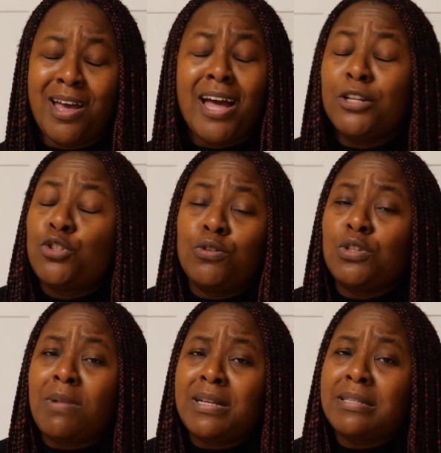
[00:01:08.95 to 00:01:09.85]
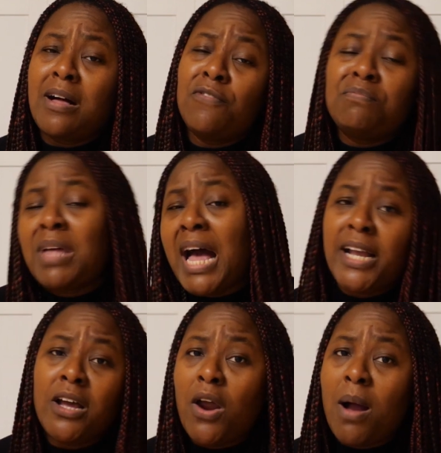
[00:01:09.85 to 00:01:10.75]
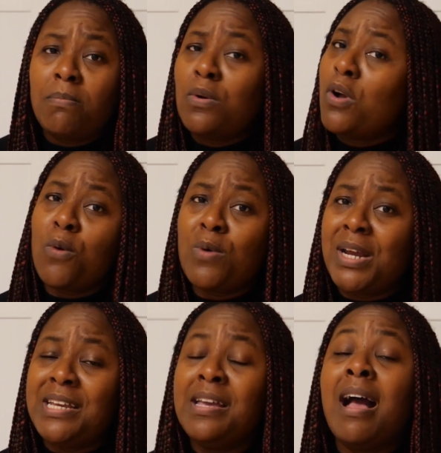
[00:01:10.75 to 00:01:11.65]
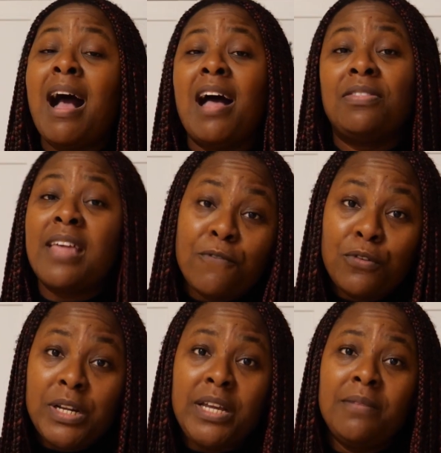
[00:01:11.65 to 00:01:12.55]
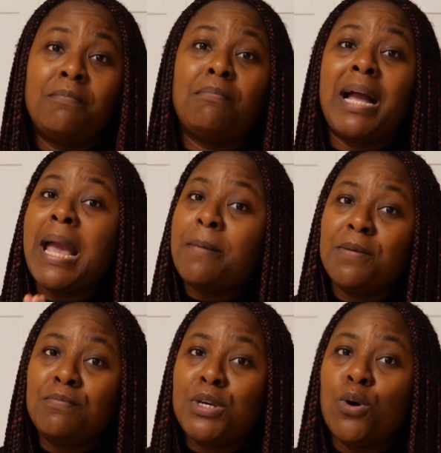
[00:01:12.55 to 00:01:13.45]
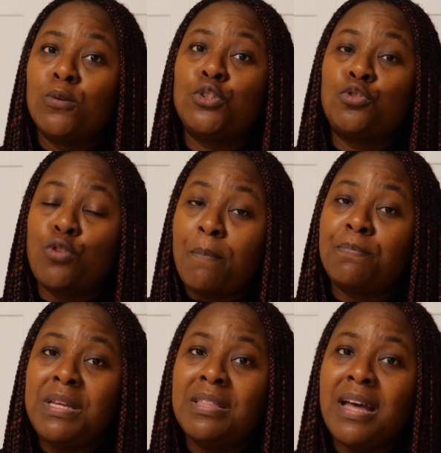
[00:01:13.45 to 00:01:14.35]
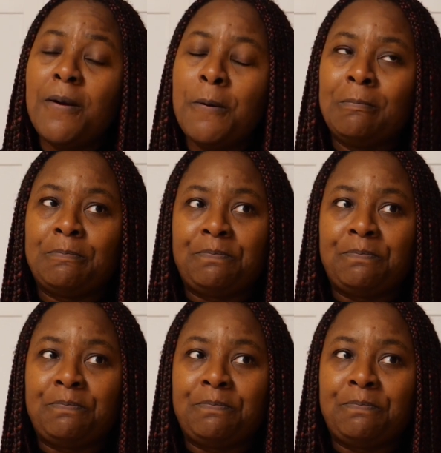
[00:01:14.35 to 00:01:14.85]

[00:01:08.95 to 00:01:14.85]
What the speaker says: And true to myself, I got up, got ready, and thankfully my Airbnb host dropped me there.